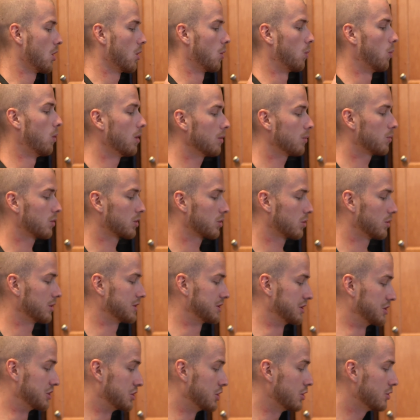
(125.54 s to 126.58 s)
what we're going
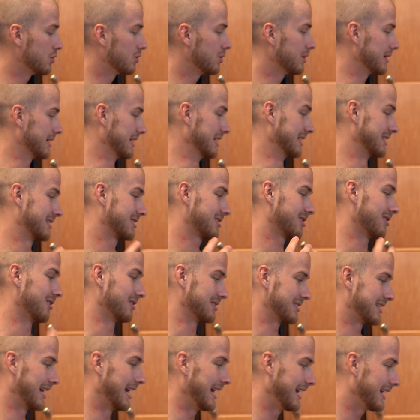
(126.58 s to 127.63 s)
to do is
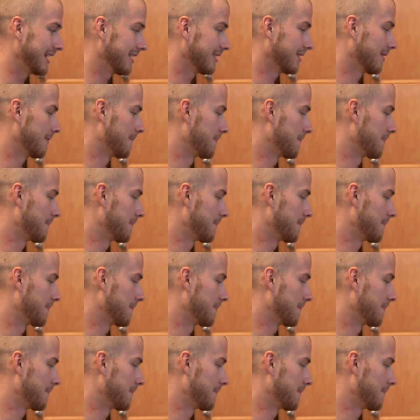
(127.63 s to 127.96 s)
saute